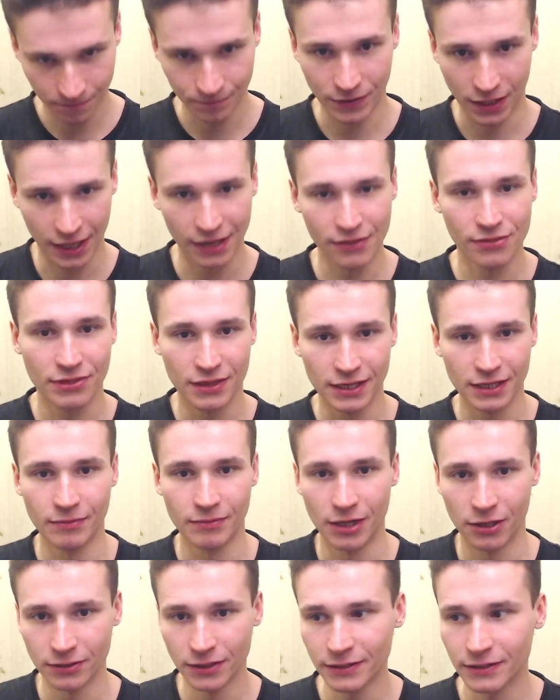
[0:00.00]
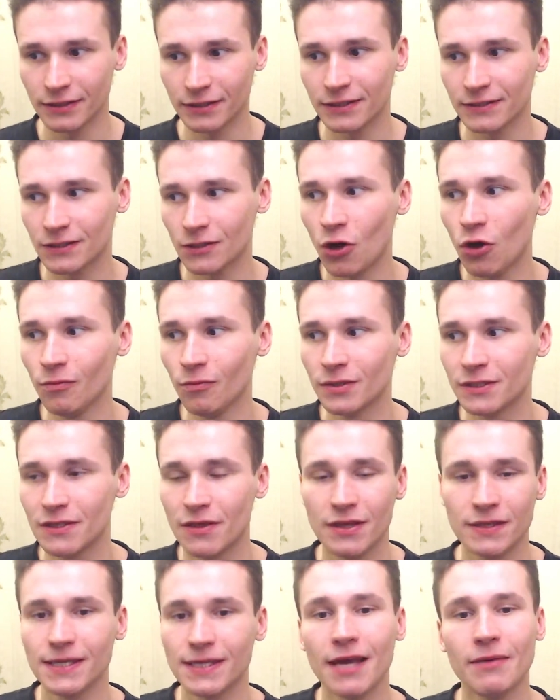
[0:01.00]
can think about it. It is almost
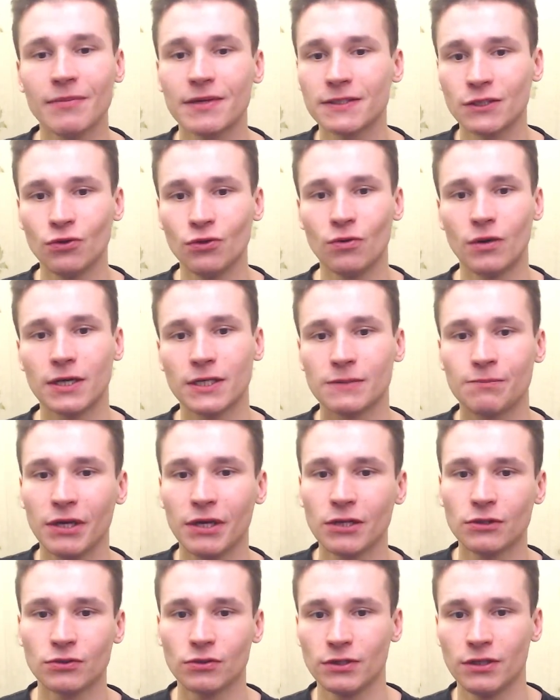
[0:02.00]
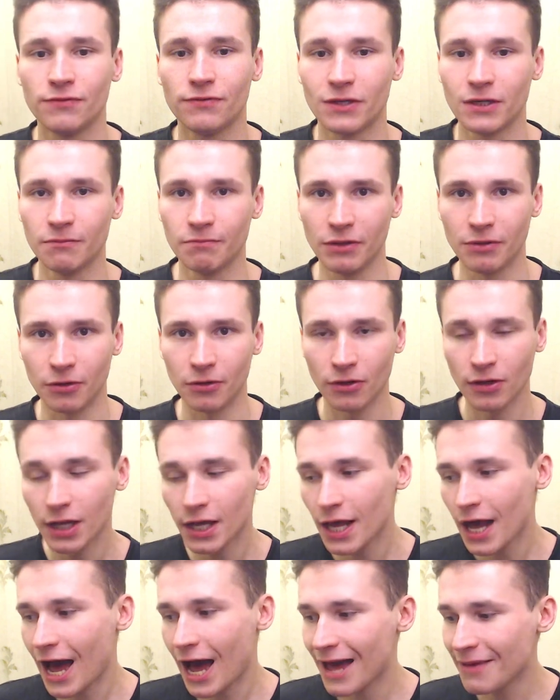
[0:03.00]
the same as you are speaking to different people.
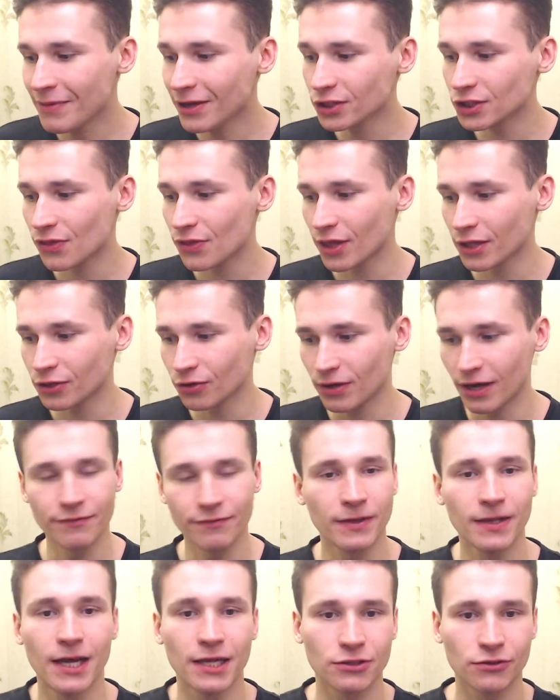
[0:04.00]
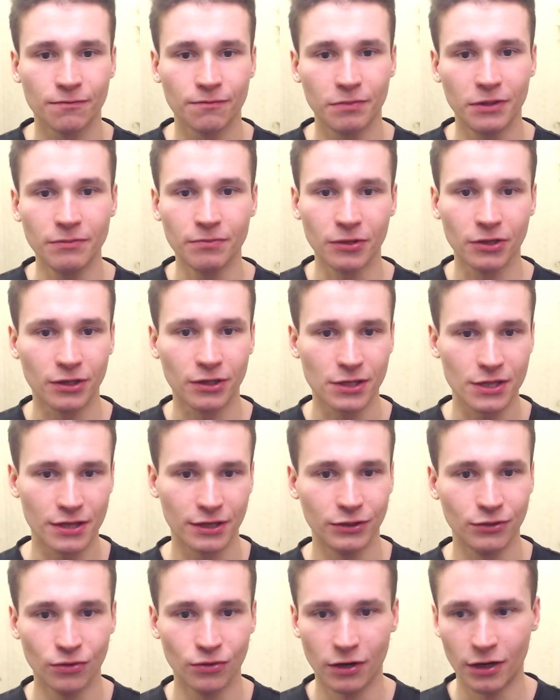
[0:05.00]
I imagine that you have a lot of people,
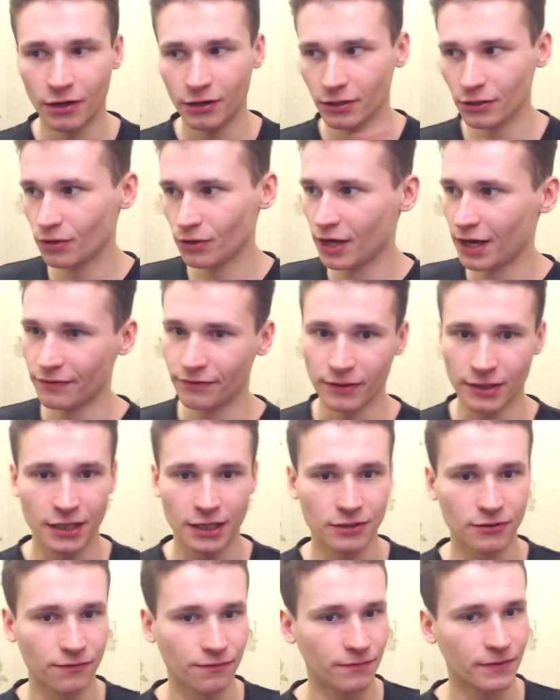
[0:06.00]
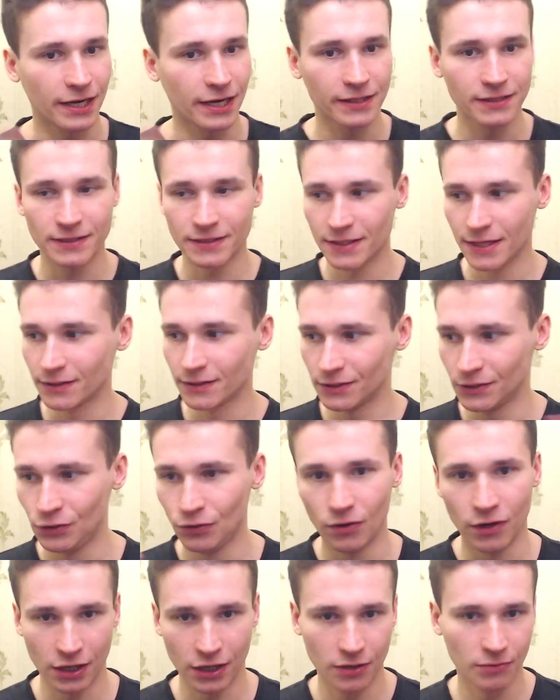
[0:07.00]
you are you have a lot of friends and you
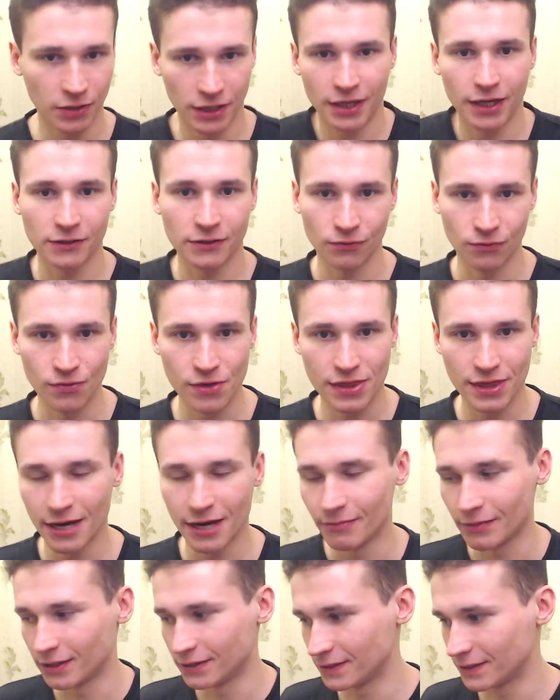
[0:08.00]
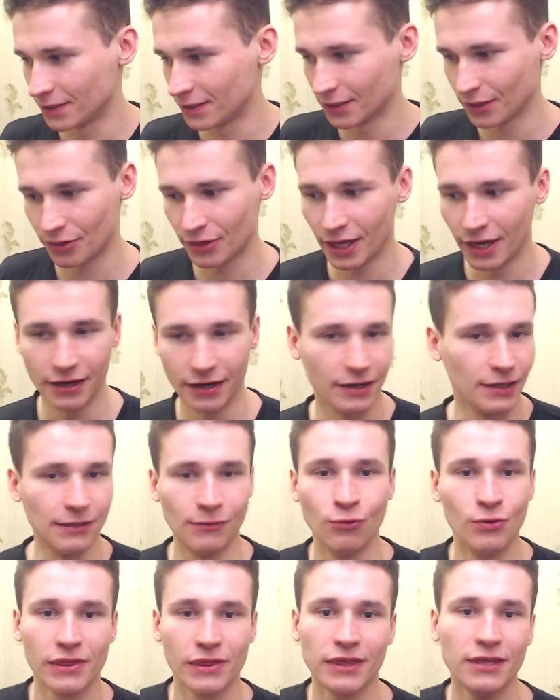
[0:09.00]
are communicating with them and uh, they are
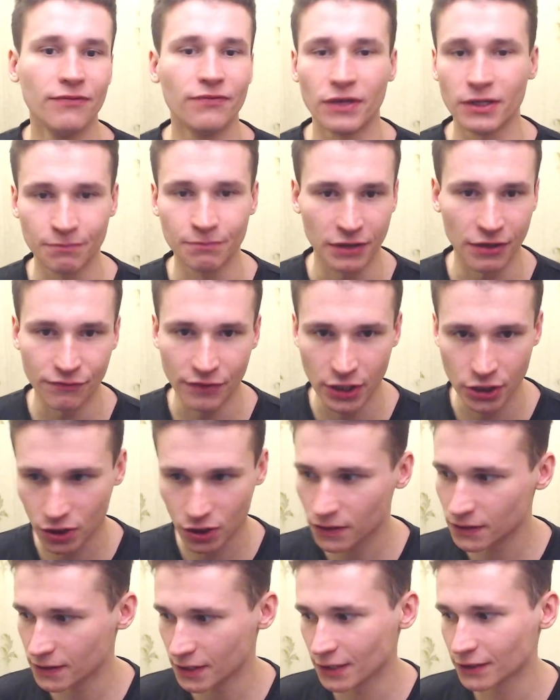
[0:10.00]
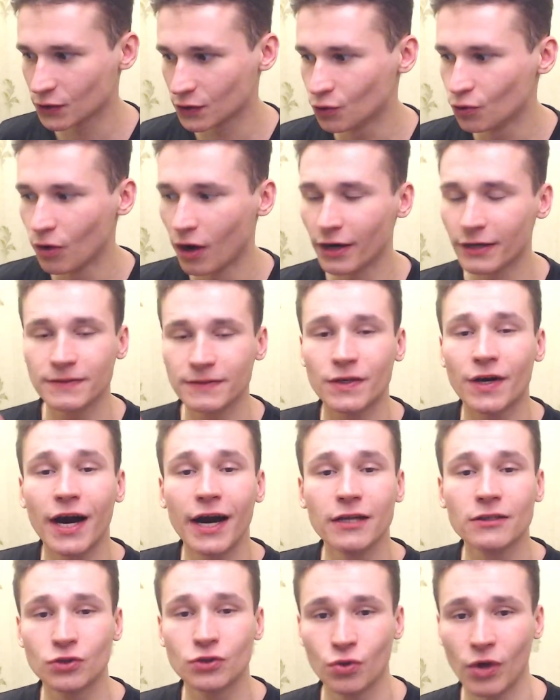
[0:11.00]
with different professions and you are
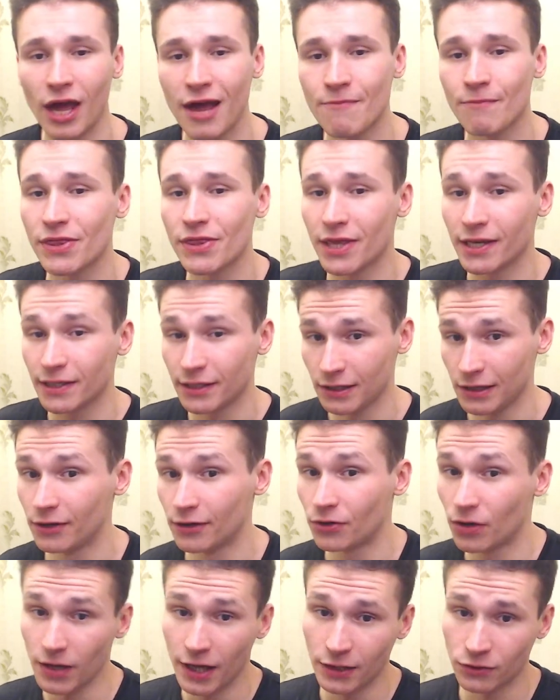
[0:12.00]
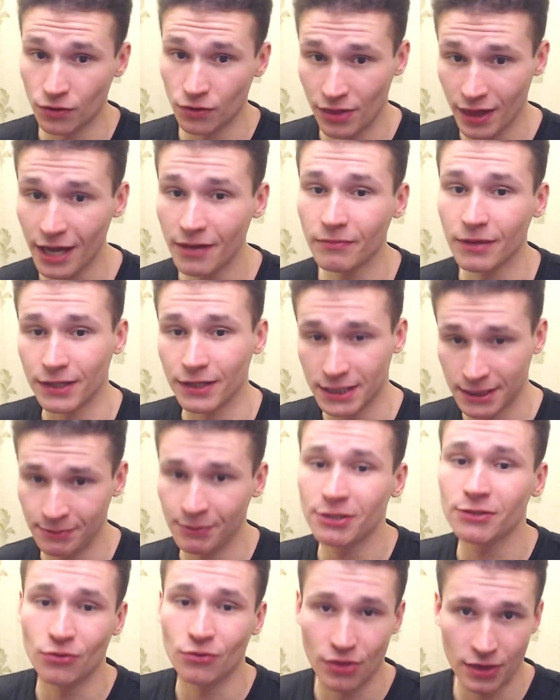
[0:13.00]
trying to empathetically relate to them and
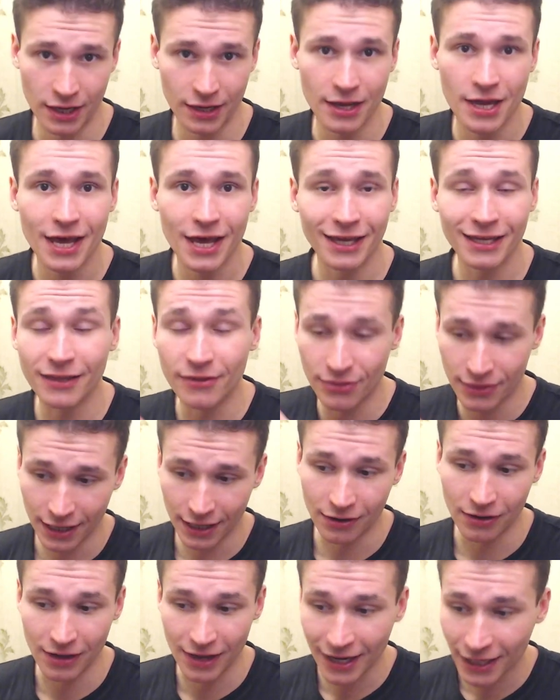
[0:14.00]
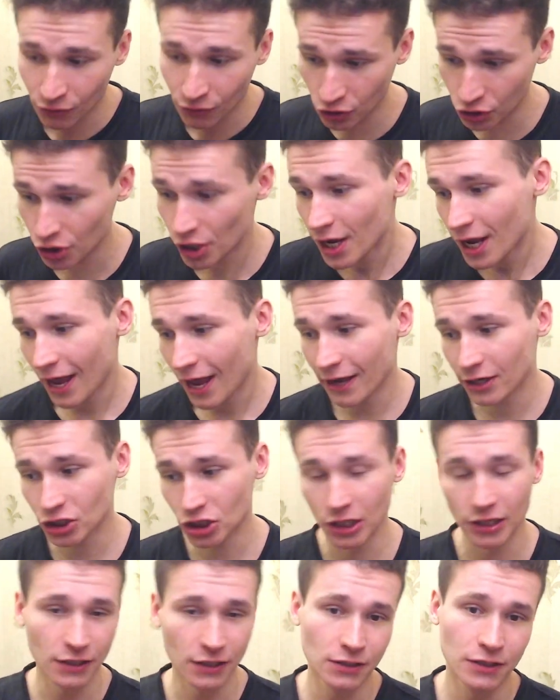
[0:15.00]
speak to them in their language.
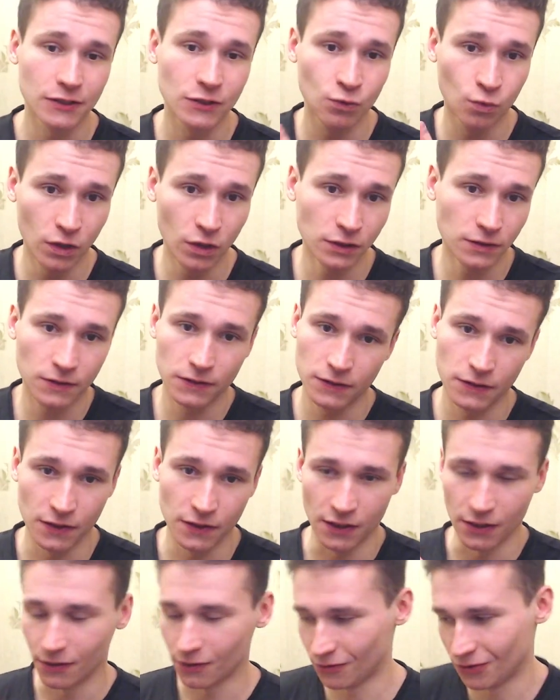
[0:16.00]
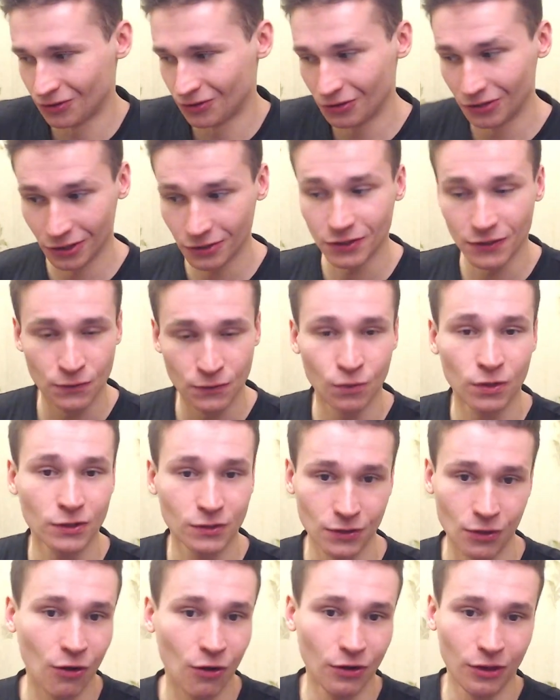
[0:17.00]
Actually, it is what uh, it is what
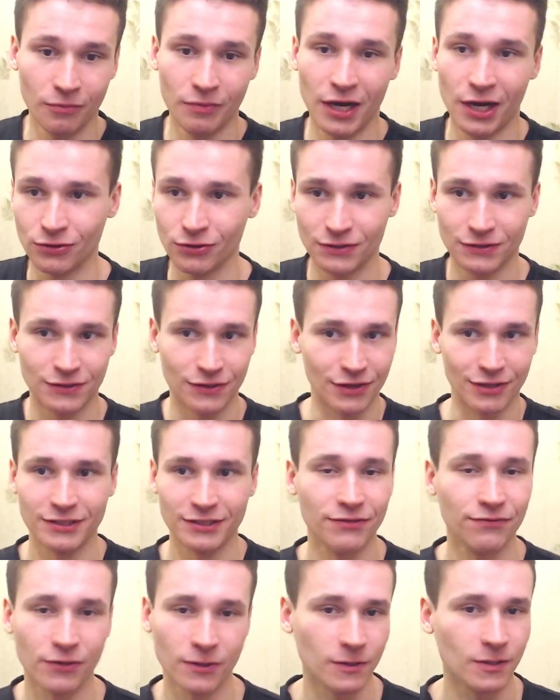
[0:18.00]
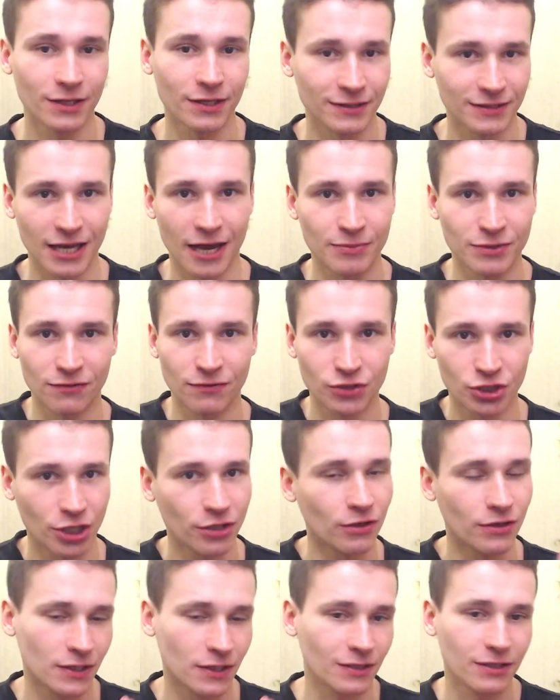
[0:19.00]
all about uh, different types of
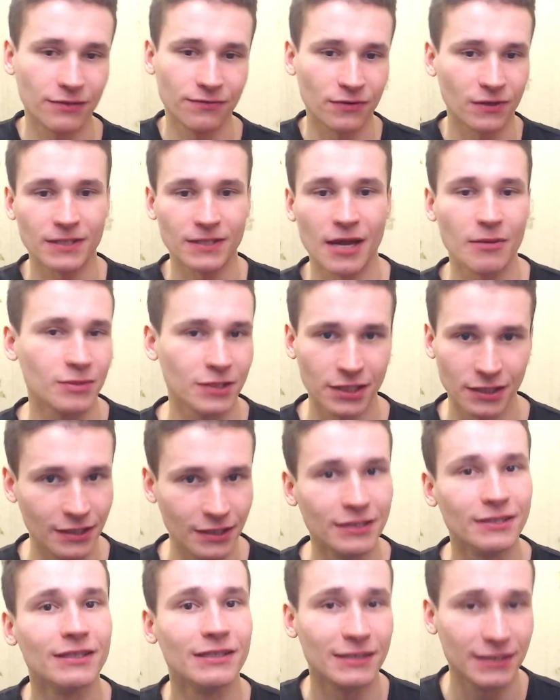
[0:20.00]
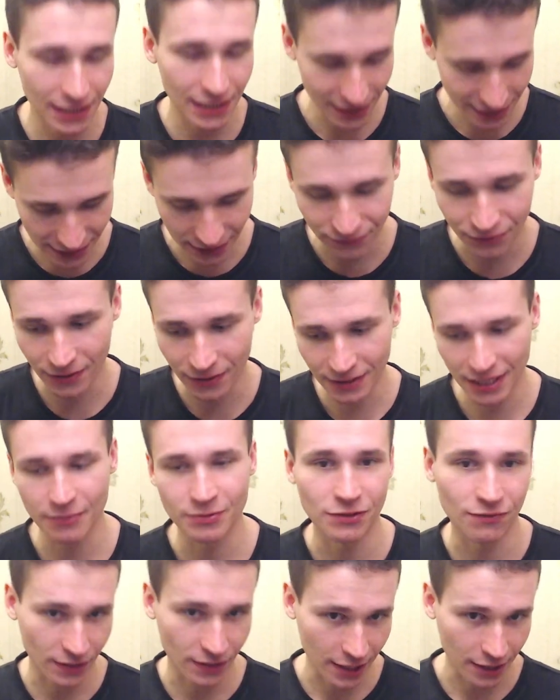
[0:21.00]
channels and different types in different types
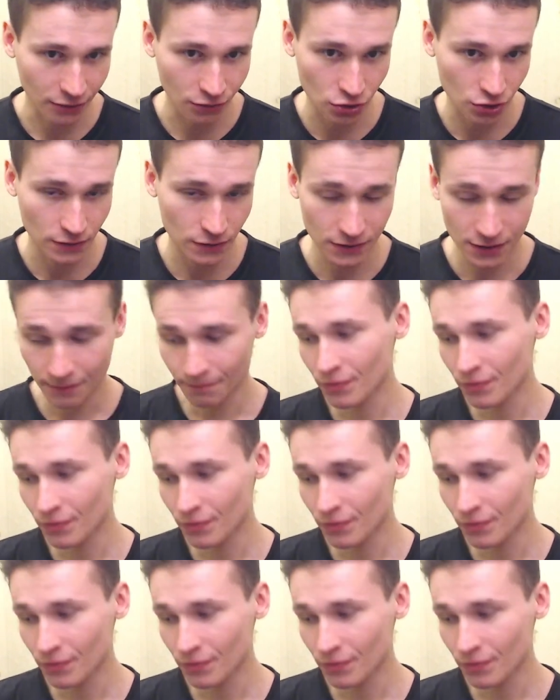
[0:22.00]
of languages.